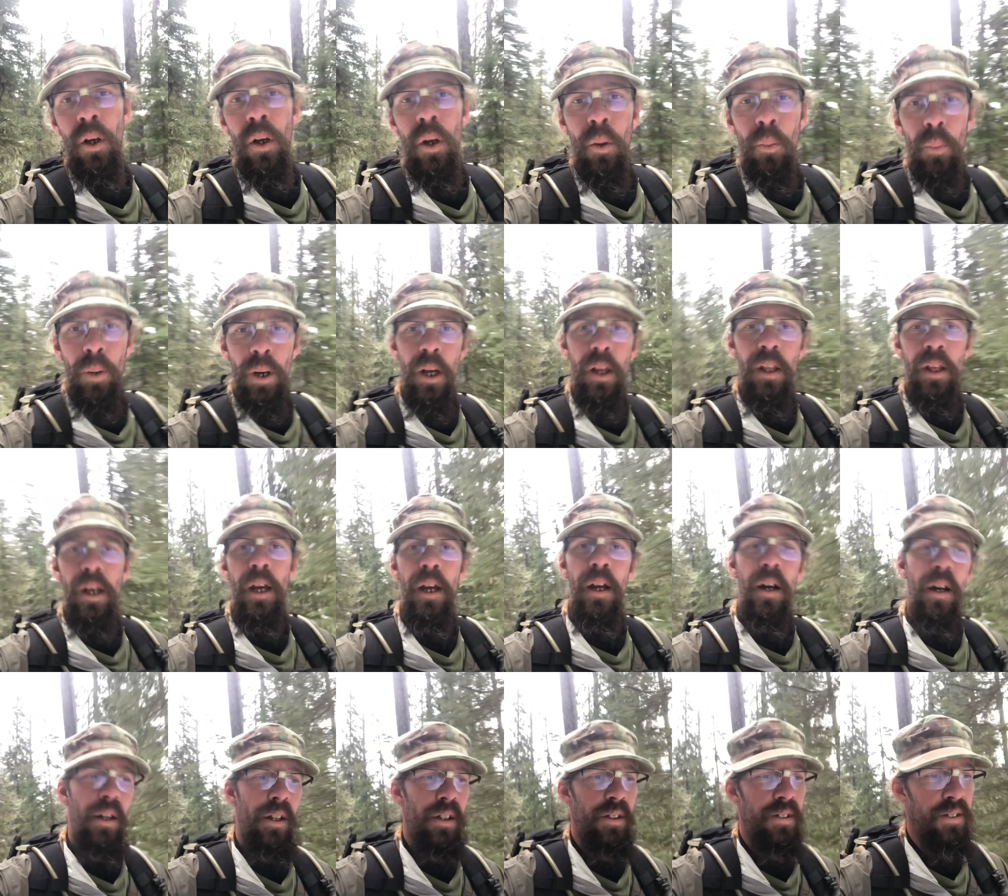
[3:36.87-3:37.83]
Well, I
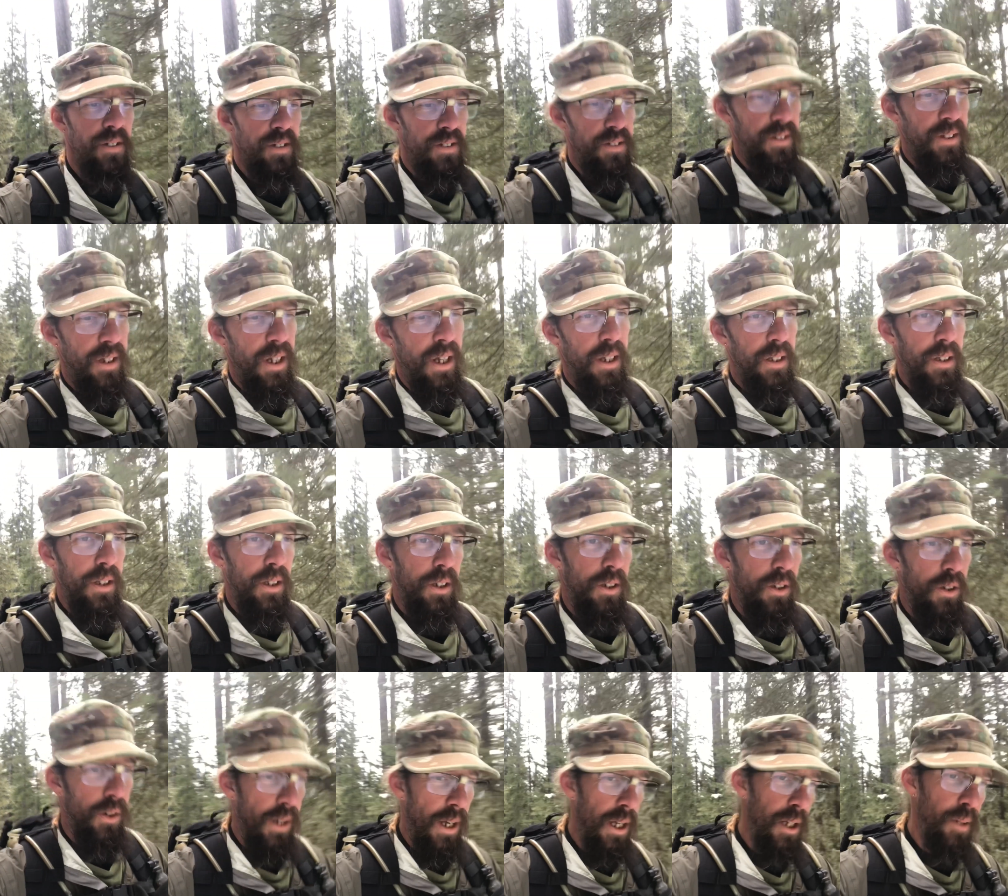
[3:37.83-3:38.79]
honestly say that
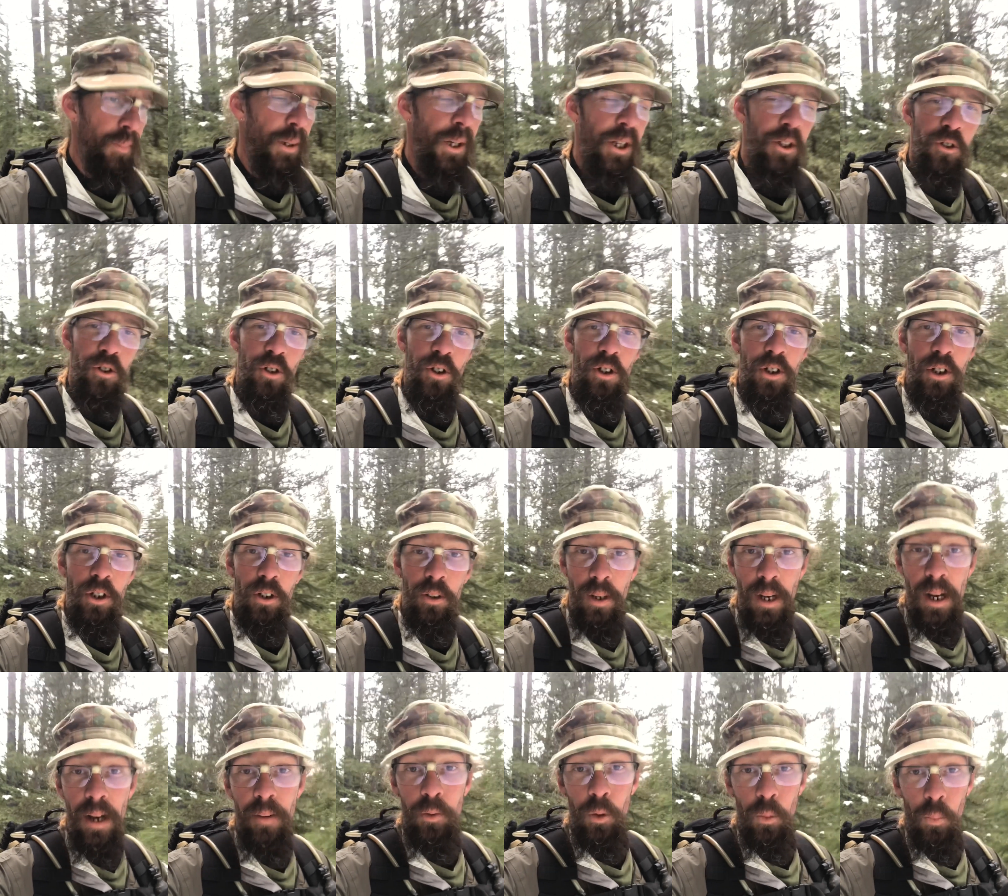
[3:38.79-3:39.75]
you gotta make sure that you
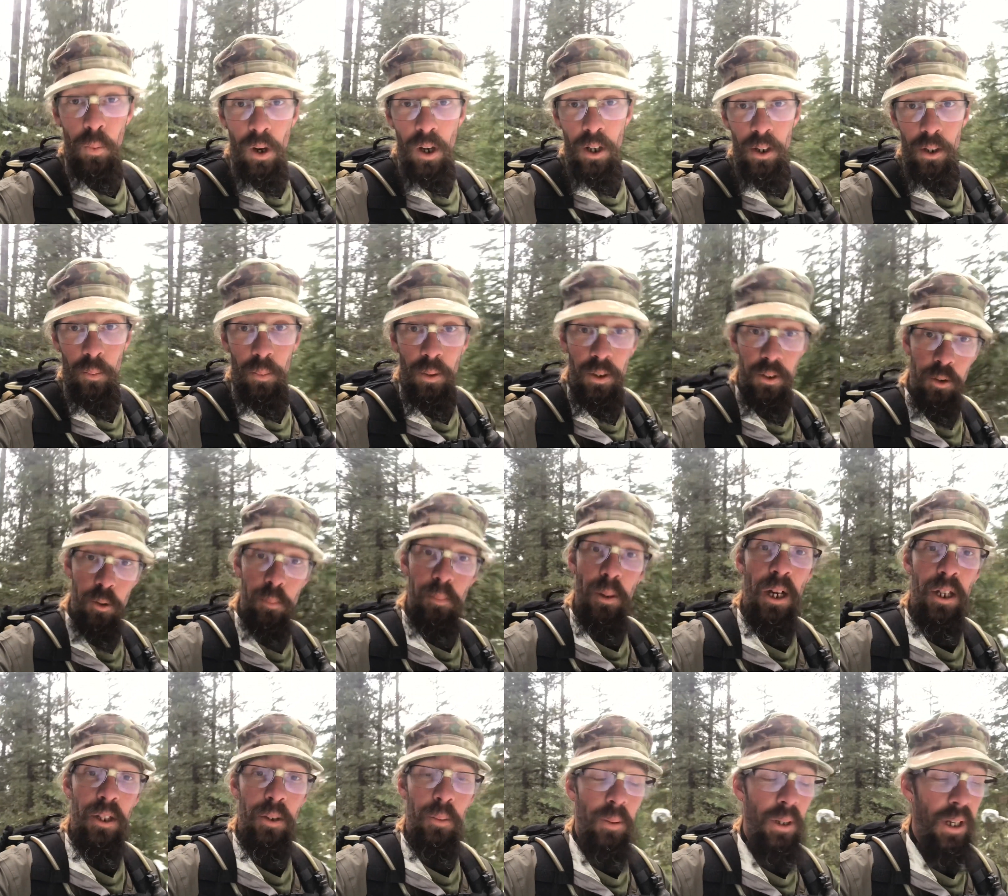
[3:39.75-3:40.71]
have your water with you,
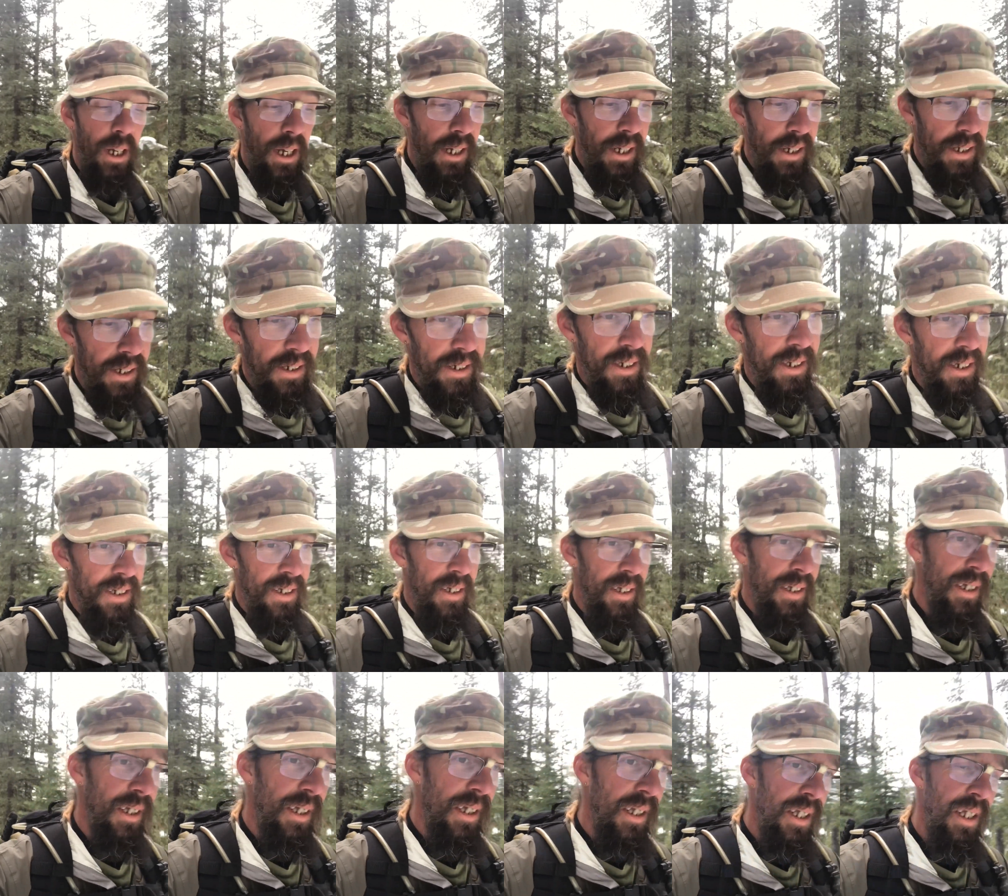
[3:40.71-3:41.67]
by the way.
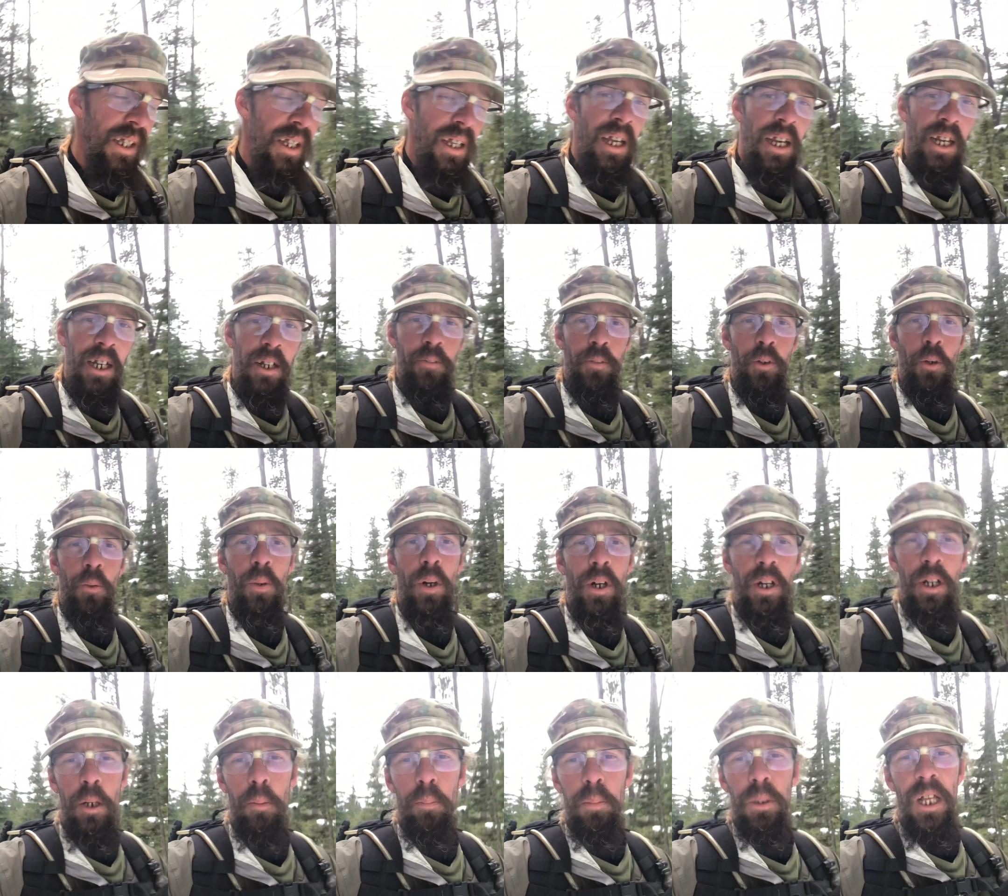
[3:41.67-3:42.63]
And if you're
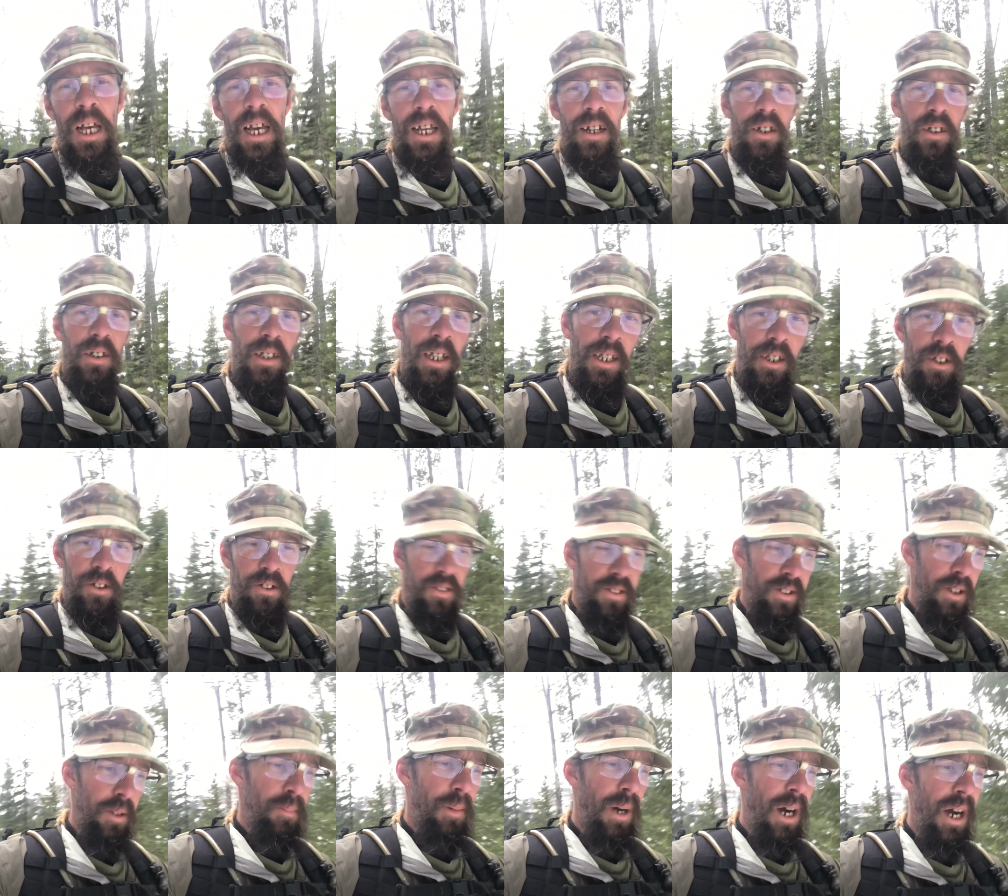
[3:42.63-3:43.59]
running a bladder like you
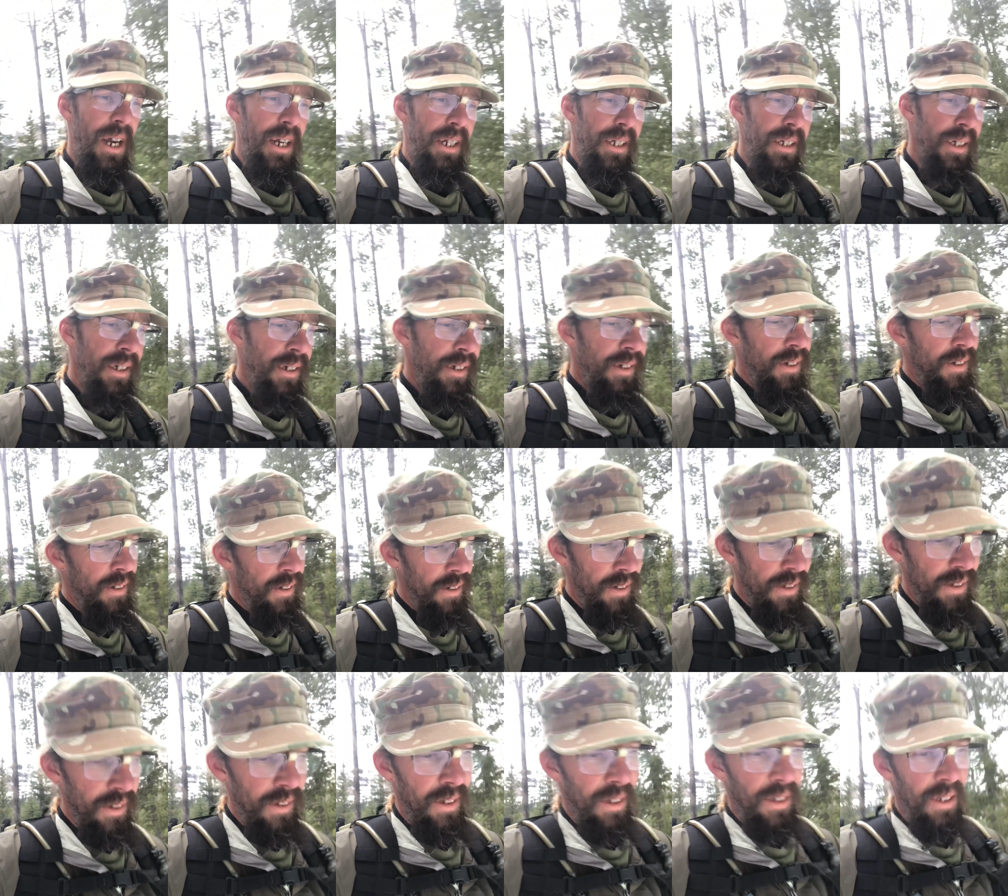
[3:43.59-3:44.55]
see mine,
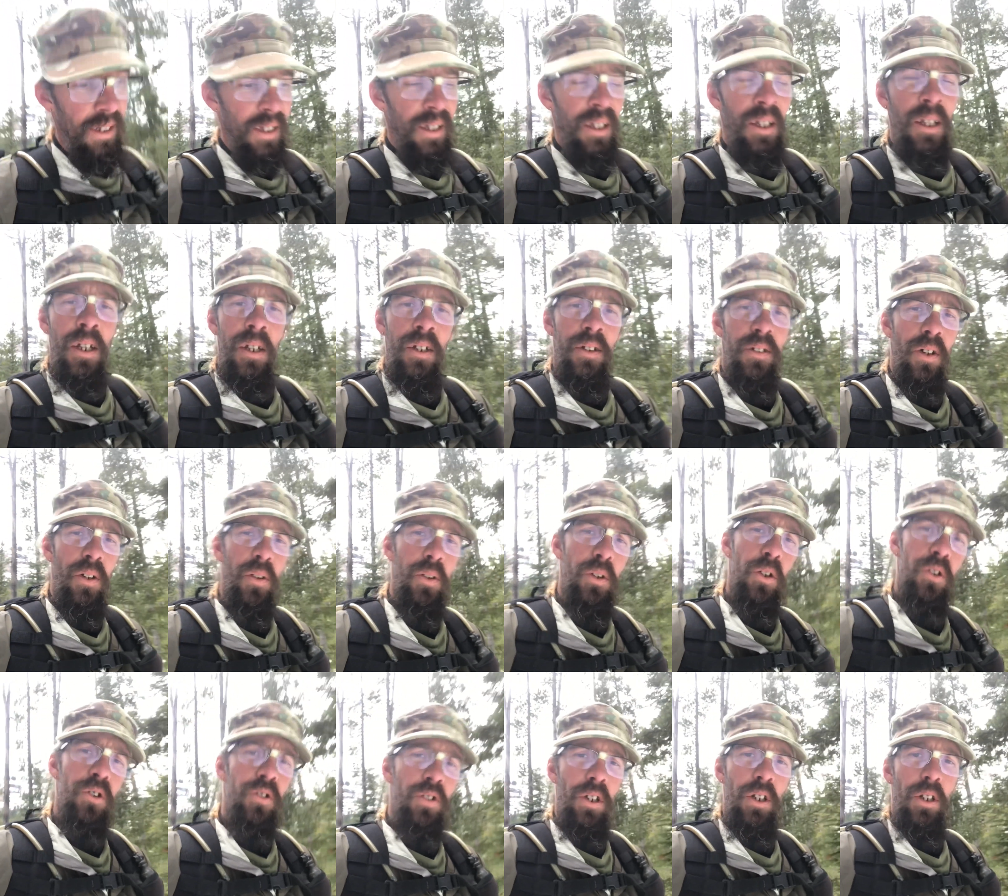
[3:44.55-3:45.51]
don't
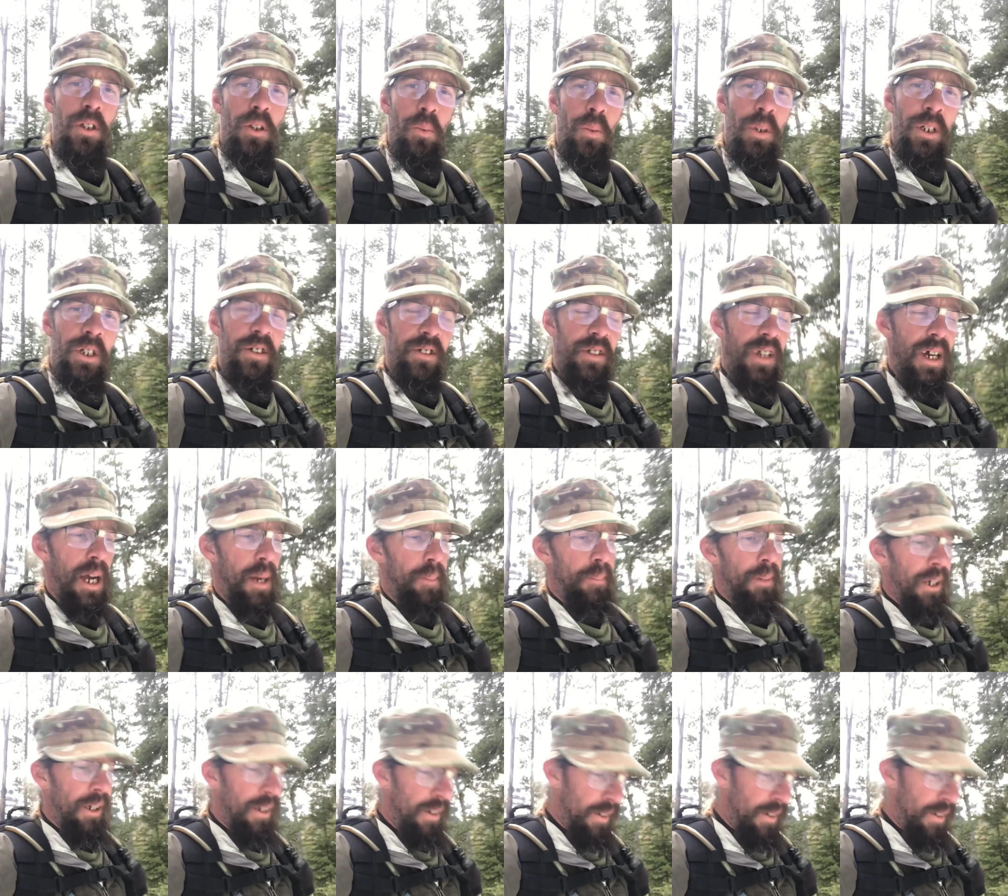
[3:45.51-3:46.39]
use it in the wintertime.